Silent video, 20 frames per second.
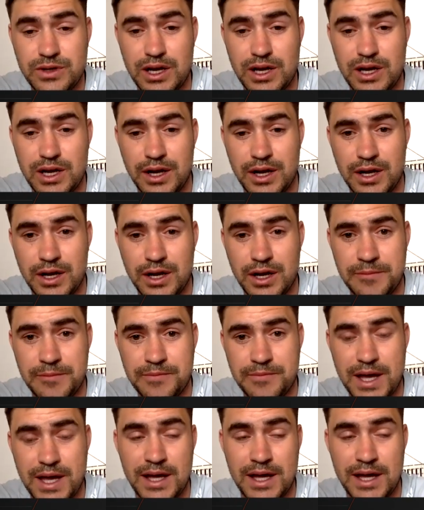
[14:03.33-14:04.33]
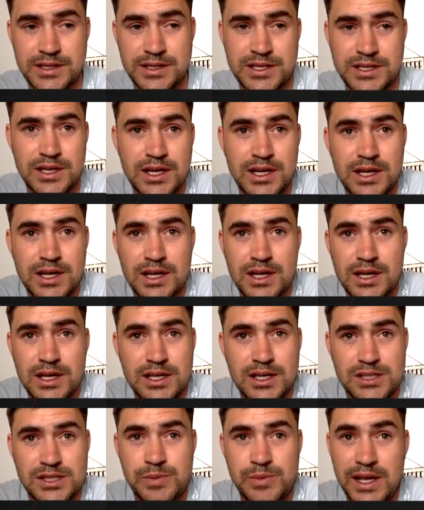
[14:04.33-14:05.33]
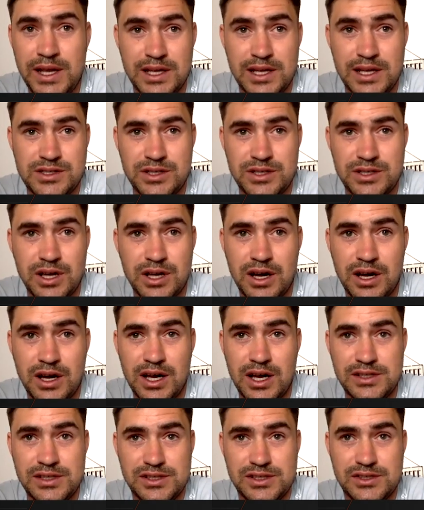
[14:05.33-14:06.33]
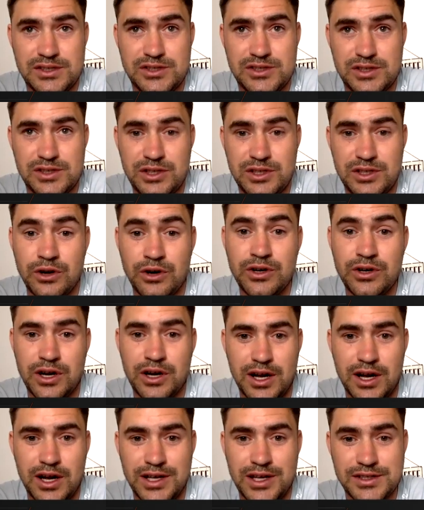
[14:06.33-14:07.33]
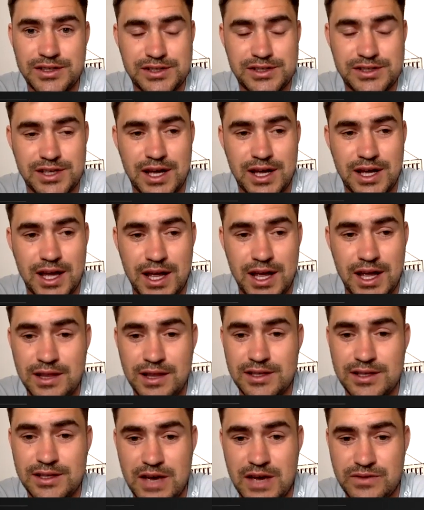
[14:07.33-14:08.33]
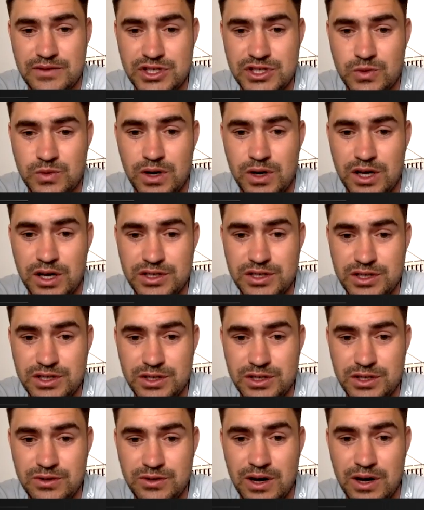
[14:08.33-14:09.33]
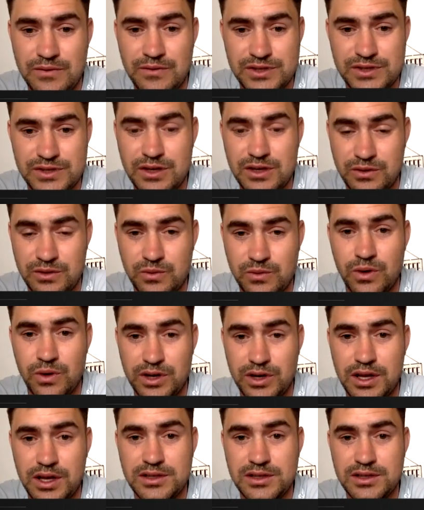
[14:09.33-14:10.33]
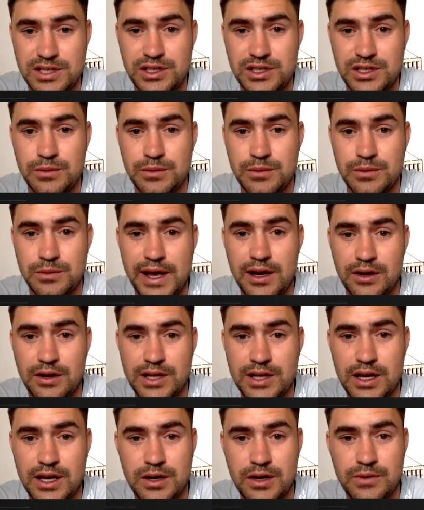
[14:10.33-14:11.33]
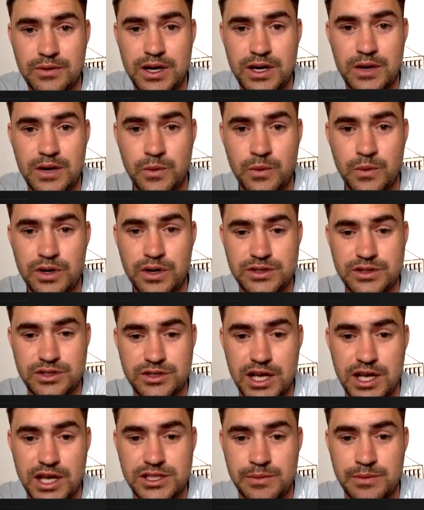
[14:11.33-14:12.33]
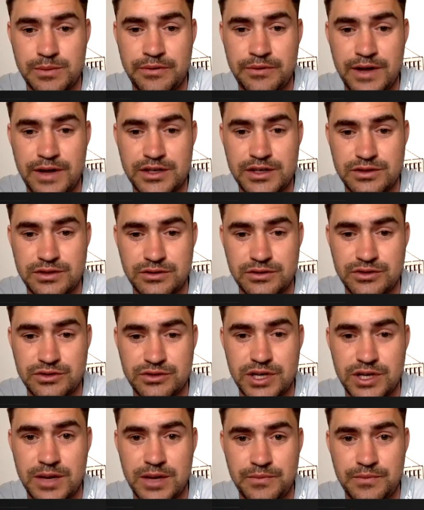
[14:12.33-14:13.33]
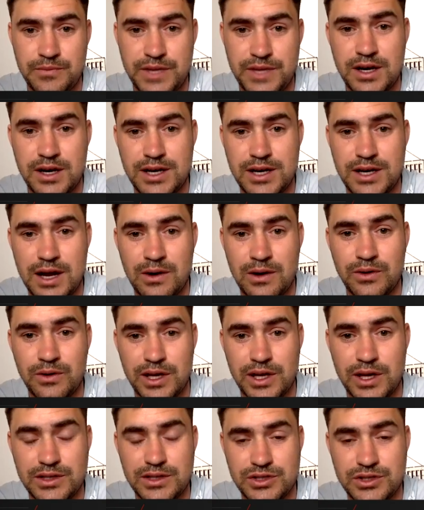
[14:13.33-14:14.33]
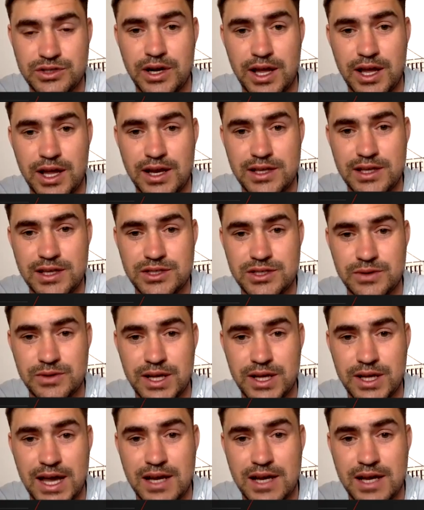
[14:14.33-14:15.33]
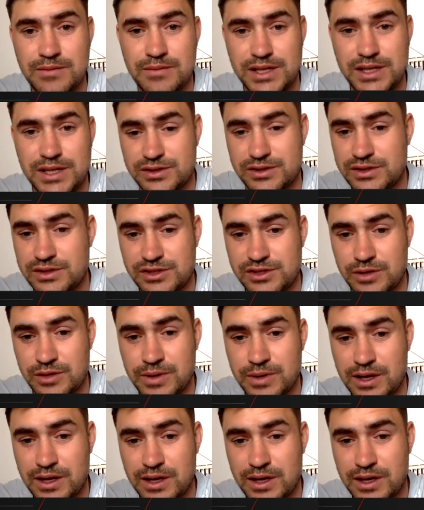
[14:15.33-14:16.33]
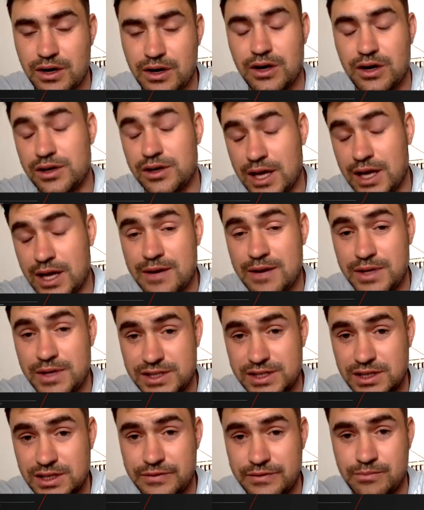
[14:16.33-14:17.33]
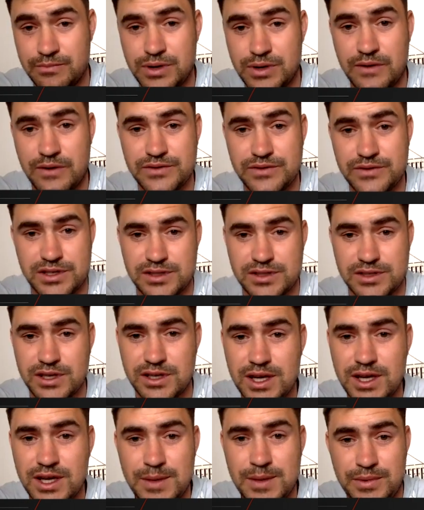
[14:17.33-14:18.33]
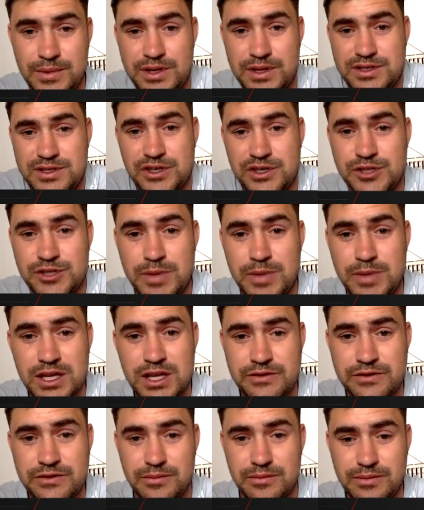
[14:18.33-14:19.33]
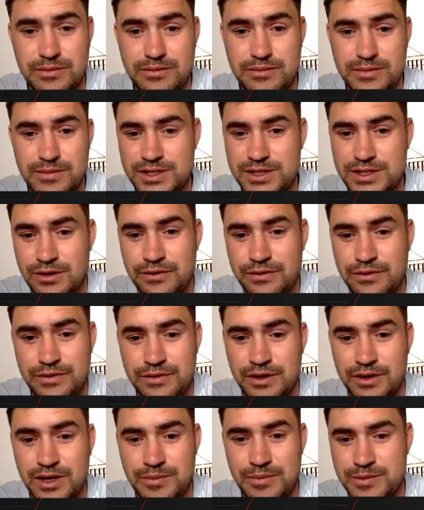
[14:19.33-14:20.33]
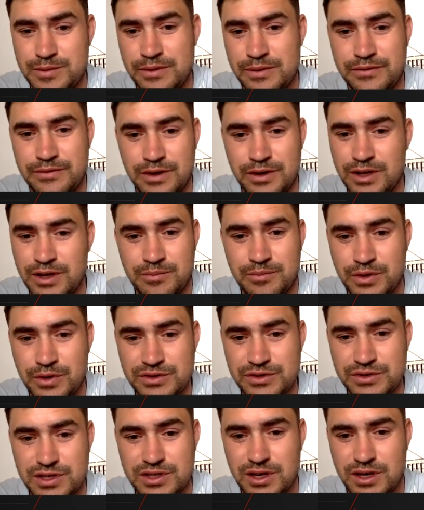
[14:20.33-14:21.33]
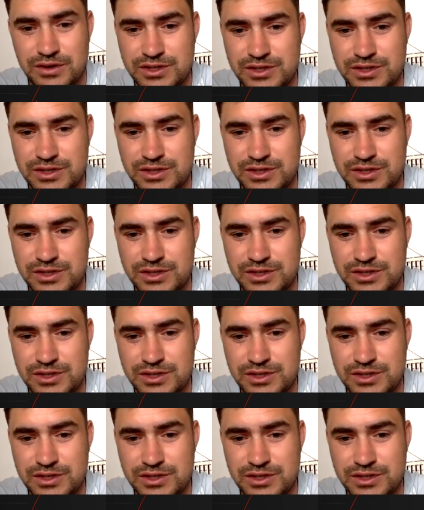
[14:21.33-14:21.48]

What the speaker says: And speaking to guys, younger guys in the 7 squad who obviously want to continue playing on their career and want to chase the professional dream, they're now looking to try get into academies and academies in different provinces. There's no spots for them. It's all filled up. It's been filled up months ago.